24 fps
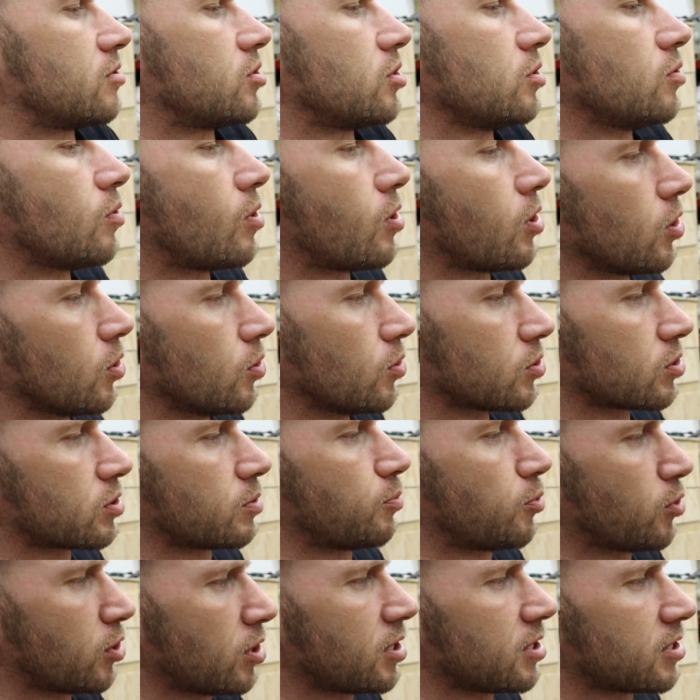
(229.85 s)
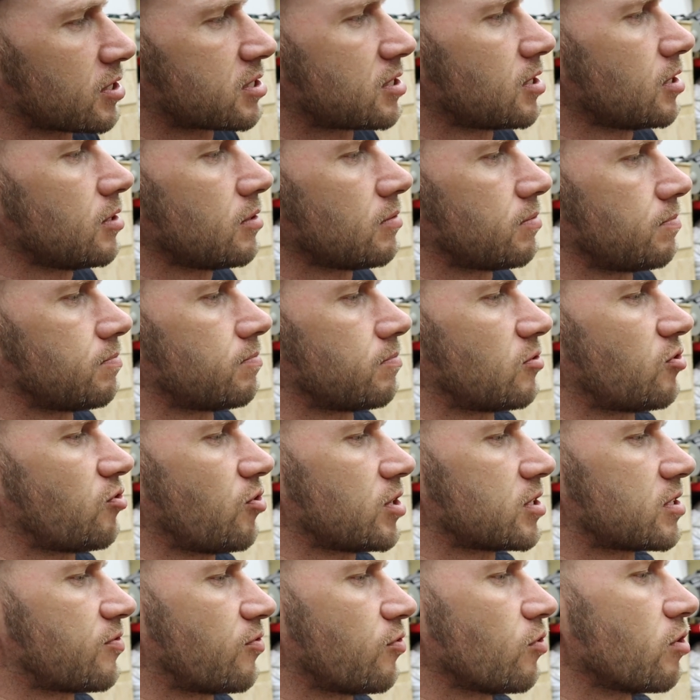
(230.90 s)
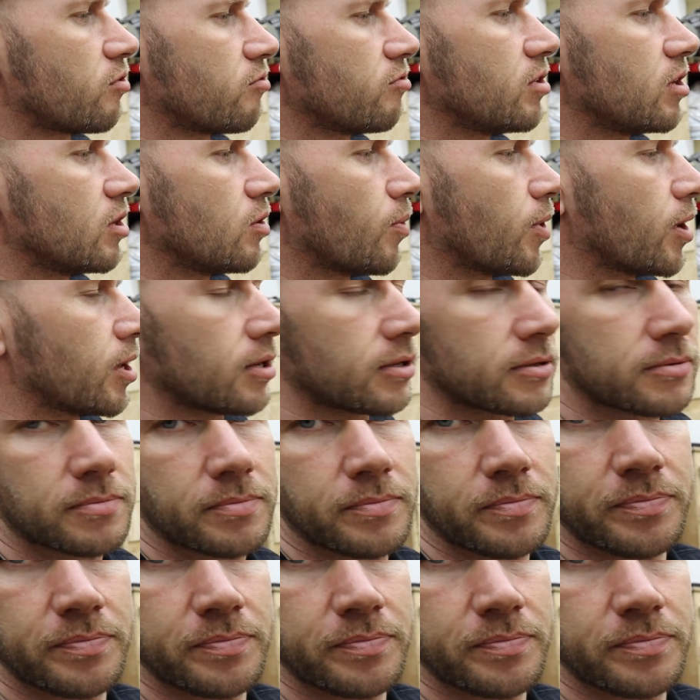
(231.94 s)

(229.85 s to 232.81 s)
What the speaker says: too close, but it'll still transfer really well.